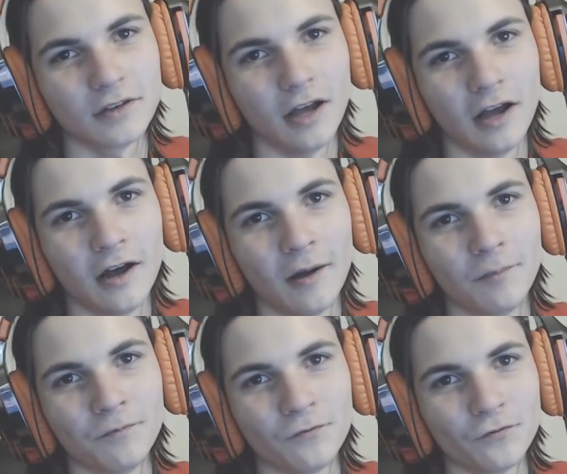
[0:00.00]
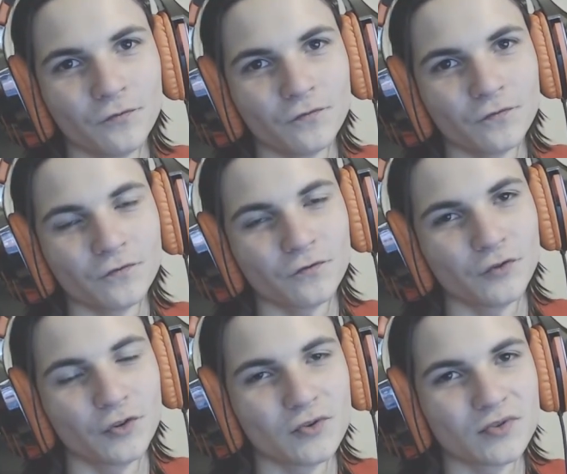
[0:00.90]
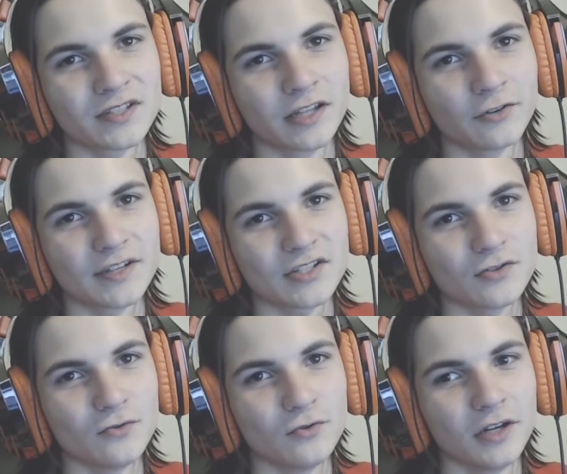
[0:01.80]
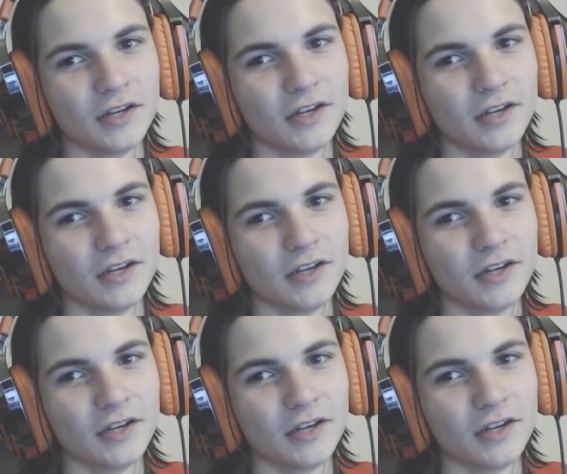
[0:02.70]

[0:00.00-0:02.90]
For those literates who